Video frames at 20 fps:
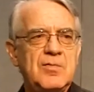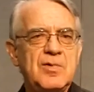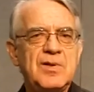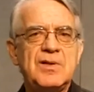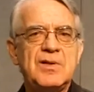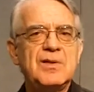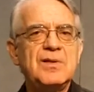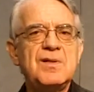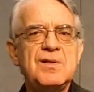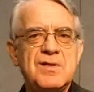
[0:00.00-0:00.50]

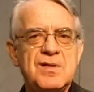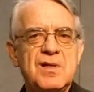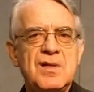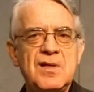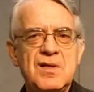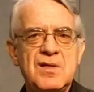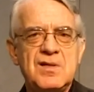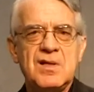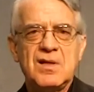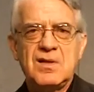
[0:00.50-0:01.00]
with this
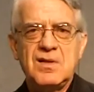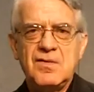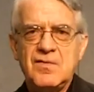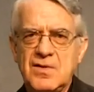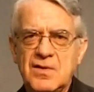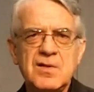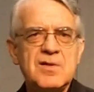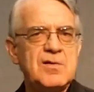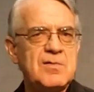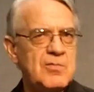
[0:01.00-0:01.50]

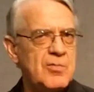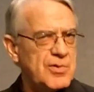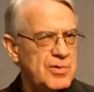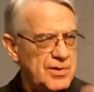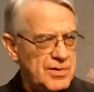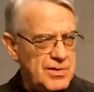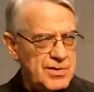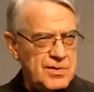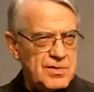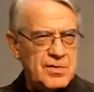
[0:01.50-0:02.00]
initiative. This is
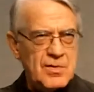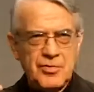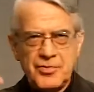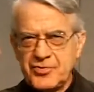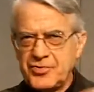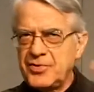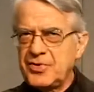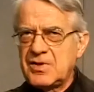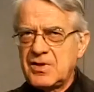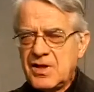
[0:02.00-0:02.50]
what is
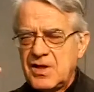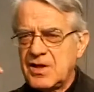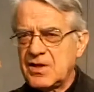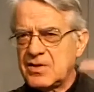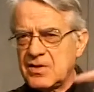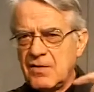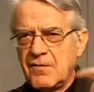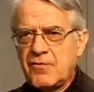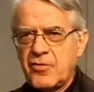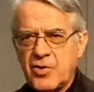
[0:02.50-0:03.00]
also
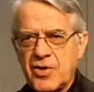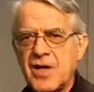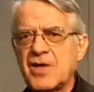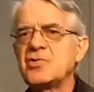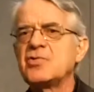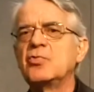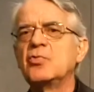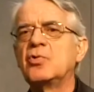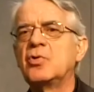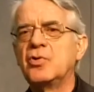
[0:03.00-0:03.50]
interesting for
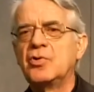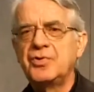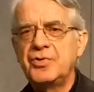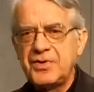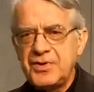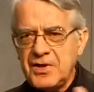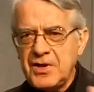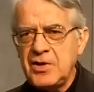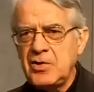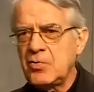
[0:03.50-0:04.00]
us to
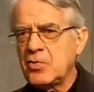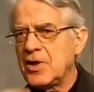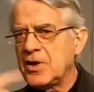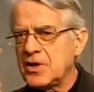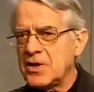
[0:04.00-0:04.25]
continue.